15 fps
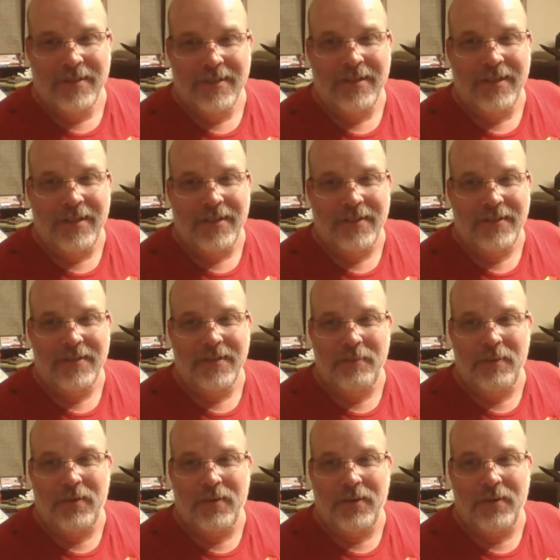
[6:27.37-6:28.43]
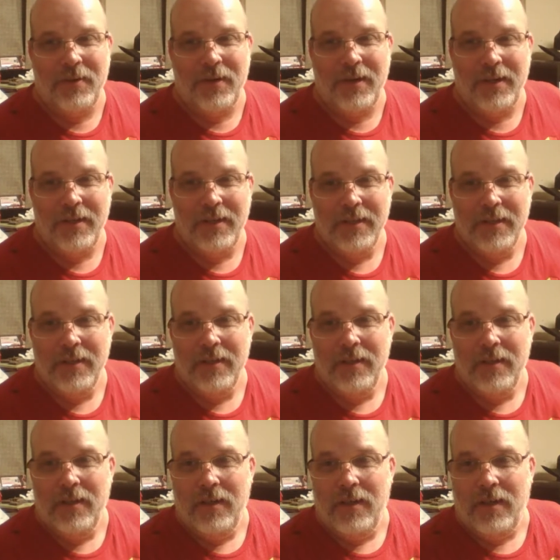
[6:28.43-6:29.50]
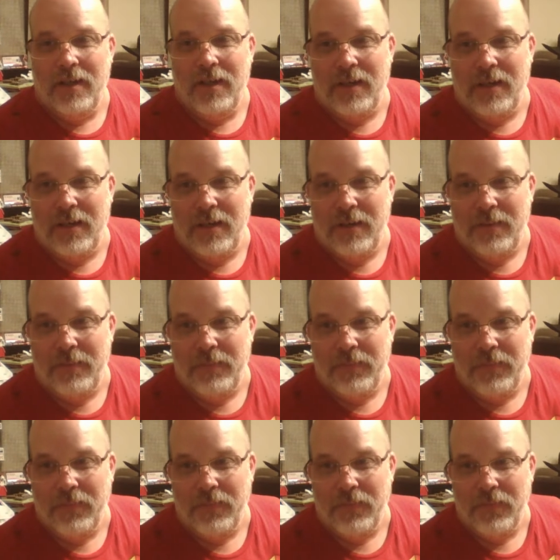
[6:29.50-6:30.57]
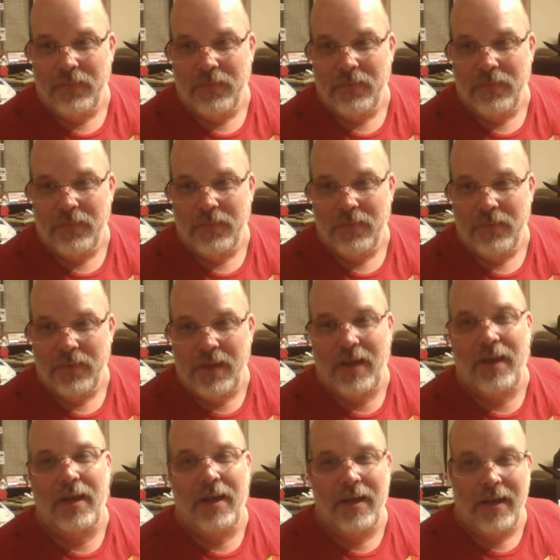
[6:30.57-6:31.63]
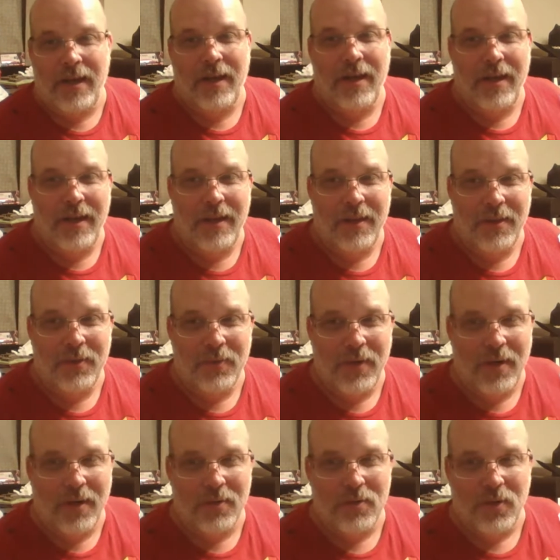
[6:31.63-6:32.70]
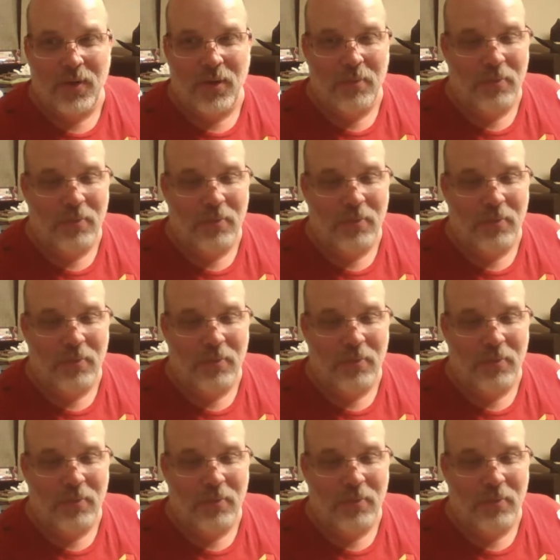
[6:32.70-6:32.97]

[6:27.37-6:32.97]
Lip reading: You know, that'd be pretty great. Yeah, 3DR Solo